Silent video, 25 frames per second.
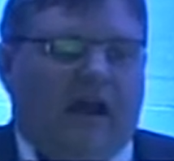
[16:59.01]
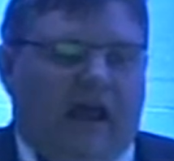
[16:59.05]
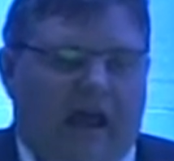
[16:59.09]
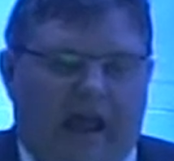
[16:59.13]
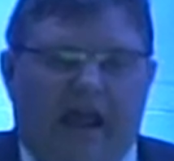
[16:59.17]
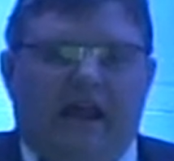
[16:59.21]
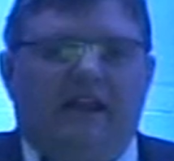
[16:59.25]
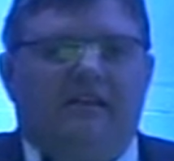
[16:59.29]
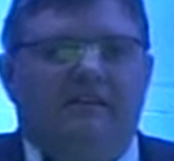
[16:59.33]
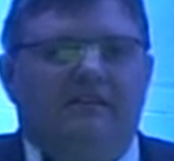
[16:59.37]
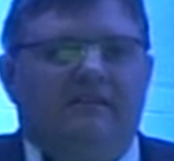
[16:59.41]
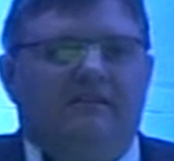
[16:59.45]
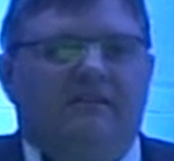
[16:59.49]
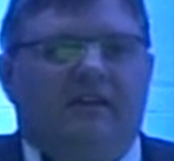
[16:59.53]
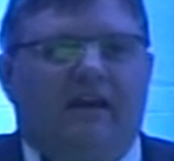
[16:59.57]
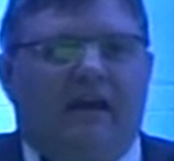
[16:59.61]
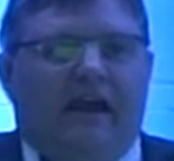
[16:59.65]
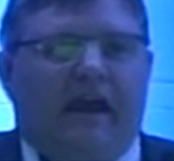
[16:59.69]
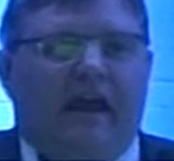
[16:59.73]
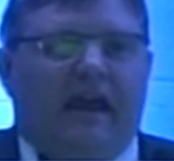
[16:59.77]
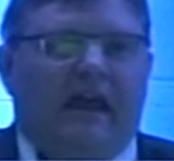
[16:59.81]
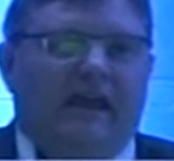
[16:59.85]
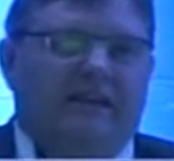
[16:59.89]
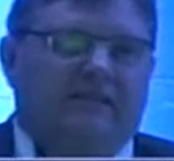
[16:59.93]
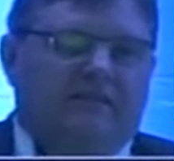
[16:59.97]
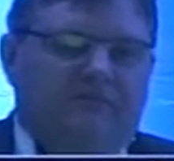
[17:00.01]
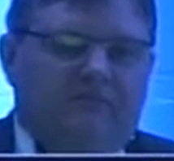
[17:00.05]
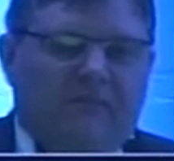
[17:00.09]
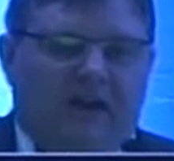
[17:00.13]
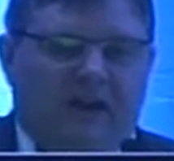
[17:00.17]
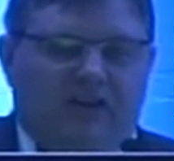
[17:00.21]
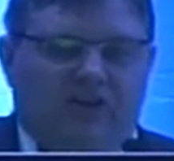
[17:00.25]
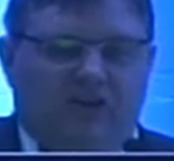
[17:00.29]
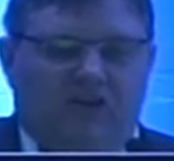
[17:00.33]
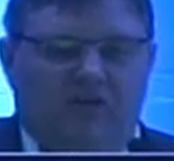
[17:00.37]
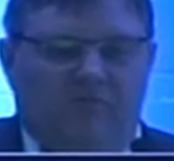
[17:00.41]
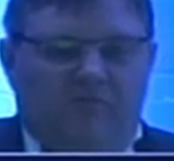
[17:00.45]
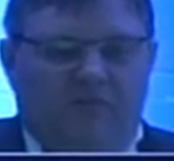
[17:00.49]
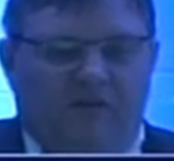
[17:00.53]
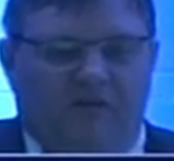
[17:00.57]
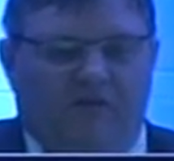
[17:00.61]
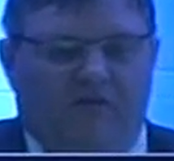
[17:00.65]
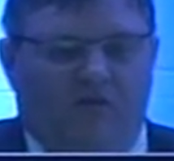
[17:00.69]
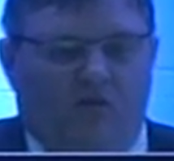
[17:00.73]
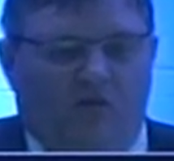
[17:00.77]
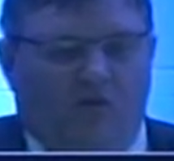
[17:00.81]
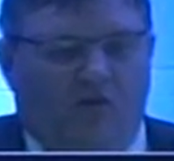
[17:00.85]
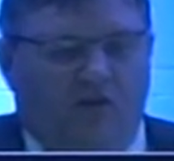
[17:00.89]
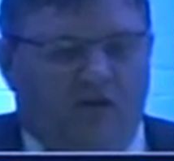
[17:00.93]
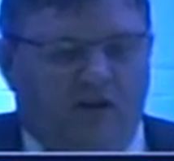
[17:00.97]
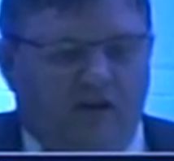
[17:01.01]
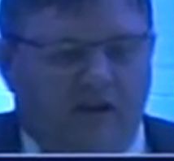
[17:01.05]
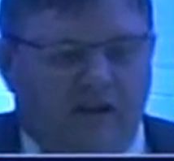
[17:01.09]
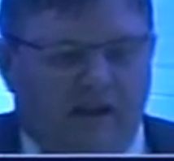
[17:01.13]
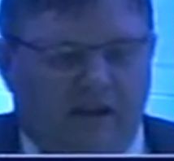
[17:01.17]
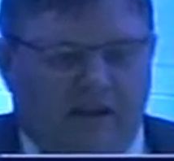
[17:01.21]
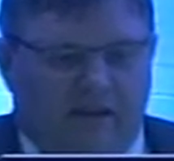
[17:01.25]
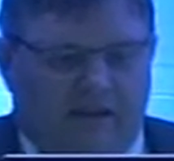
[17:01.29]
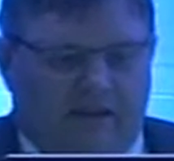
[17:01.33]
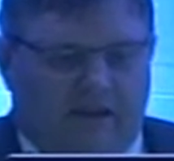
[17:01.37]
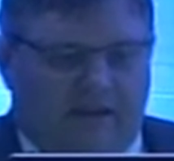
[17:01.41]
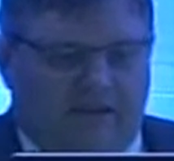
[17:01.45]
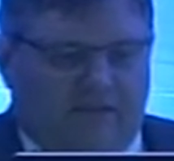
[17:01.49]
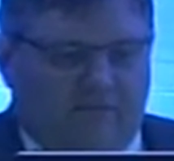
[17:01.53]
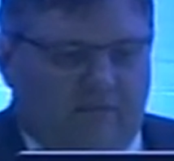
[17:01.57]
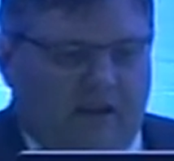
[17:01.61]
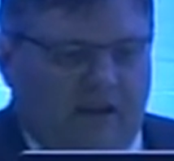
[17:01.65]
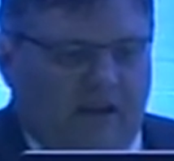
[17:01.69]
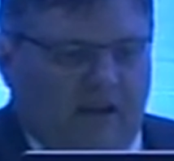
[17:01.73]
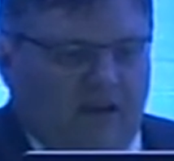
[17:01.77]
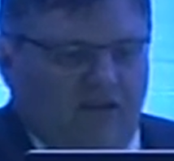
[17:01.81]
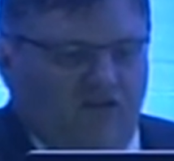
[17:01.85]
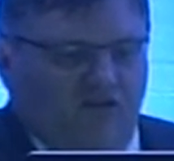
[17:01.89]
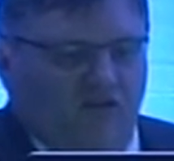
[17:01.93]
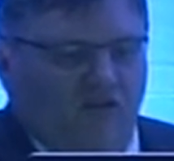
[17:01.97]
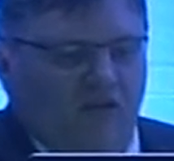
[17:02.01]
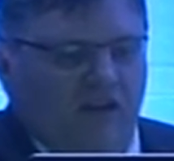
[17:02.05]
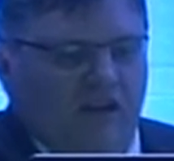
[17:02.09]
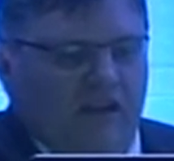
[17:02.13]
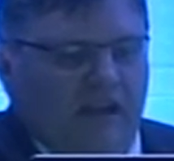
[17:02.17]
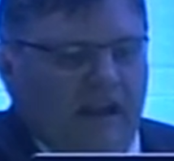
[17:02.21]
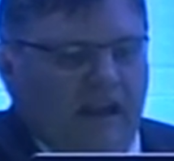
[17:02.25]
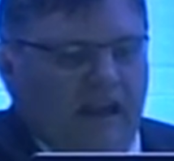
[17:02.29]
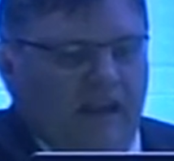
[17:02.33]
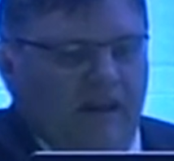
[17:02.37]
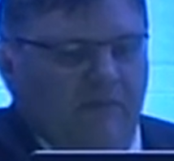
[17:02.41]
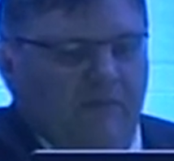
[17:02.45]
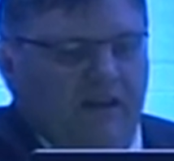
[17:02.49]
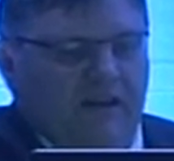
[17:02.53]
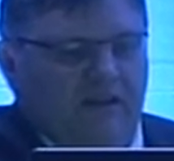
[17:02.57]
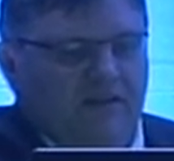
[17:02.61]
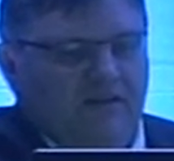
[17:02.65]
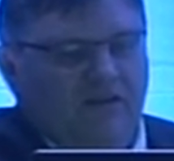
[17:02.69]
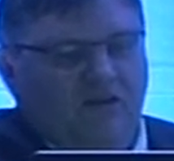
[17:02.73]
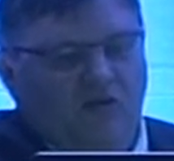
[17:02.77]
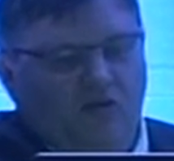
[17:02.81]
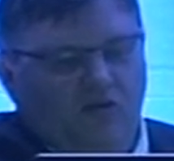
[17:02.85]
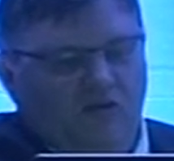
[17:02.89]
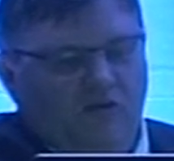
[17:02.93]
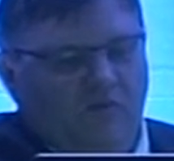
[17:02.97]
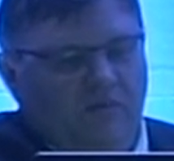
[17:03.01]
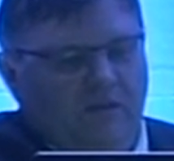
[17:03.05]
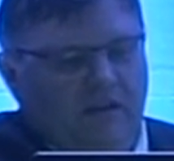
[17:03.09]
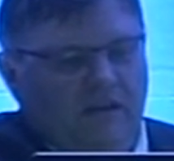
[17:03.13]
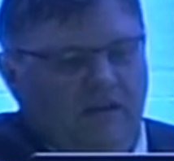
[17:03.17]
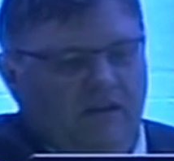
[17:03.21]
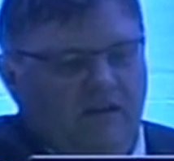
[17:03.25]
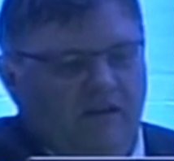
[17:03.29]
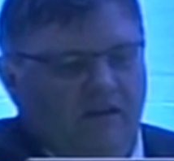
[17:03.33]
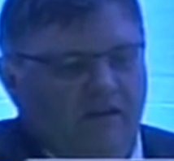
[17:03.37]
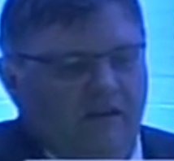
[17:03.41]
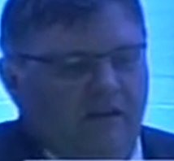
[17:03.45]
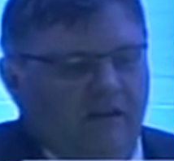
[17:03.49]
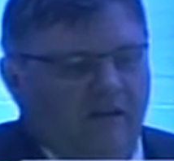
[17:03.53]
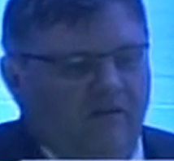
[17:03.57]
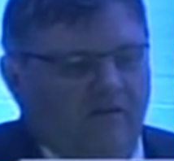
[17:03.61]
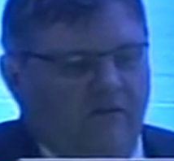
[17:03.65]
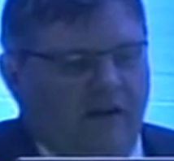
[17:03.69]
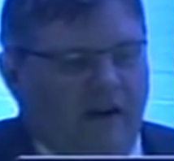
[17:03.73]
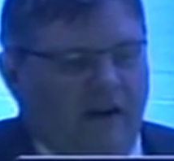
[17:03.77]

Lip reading: And as mentioned before, these mechatronic elements could be a